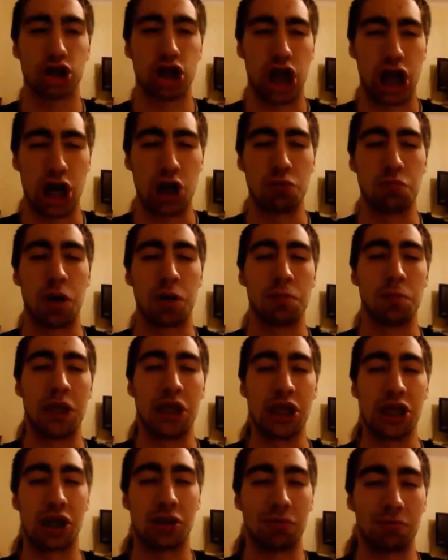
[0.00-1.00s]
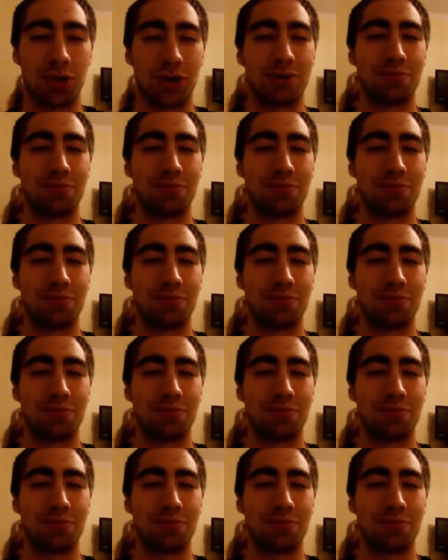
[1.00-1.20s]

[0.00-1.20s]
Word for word: She called me Mr.